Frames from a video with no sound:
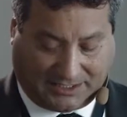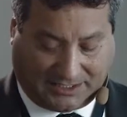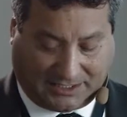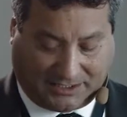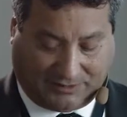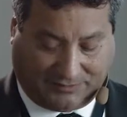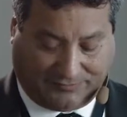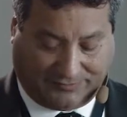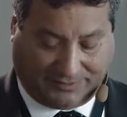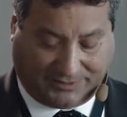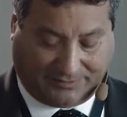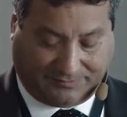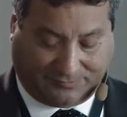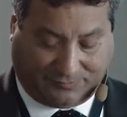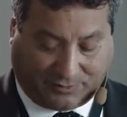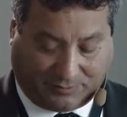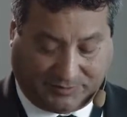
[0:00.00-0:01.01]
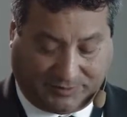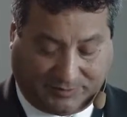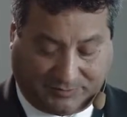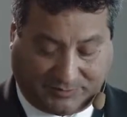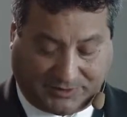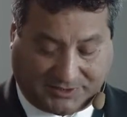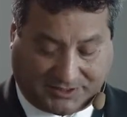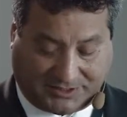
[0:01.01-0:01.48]
of
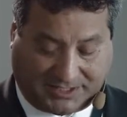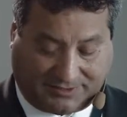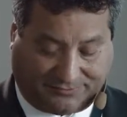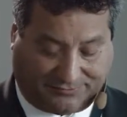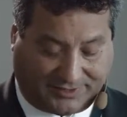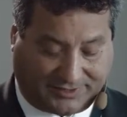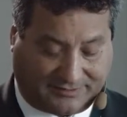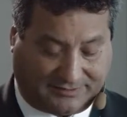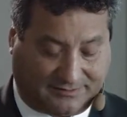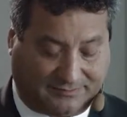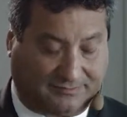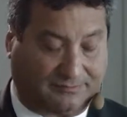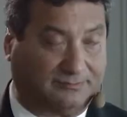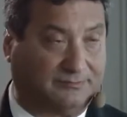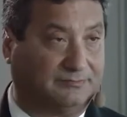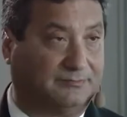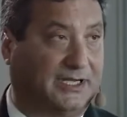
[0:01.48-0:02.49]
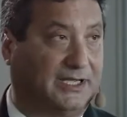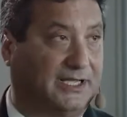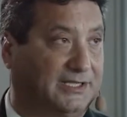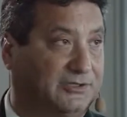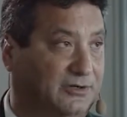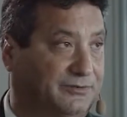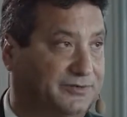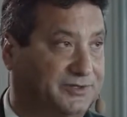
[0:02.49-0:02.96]
formidable staff at my
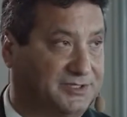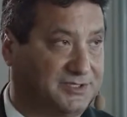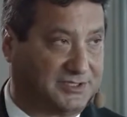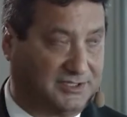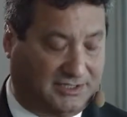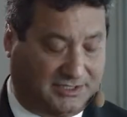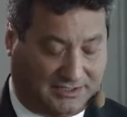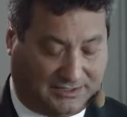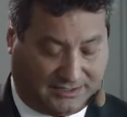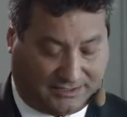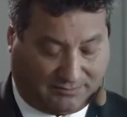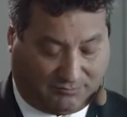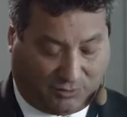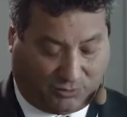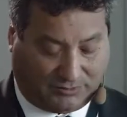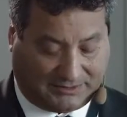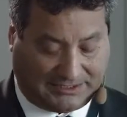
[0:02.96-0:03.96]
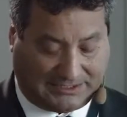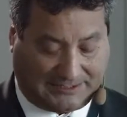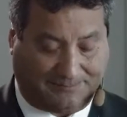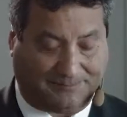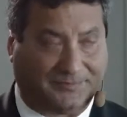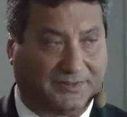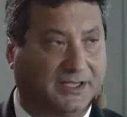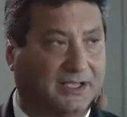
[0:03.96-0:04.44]
head office in Malta